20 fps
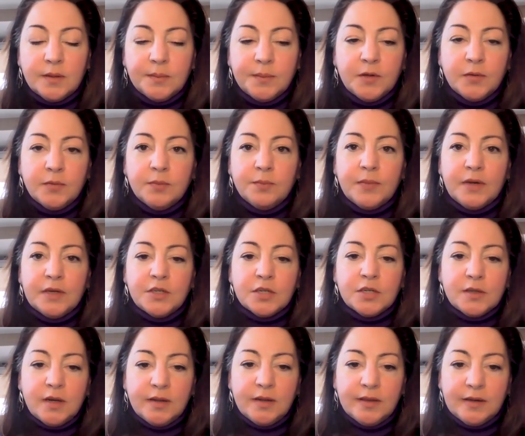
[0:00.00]
you
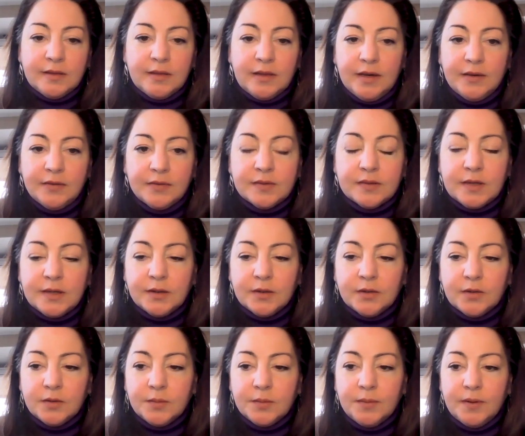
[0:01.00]
mentioned kind of that life cycle,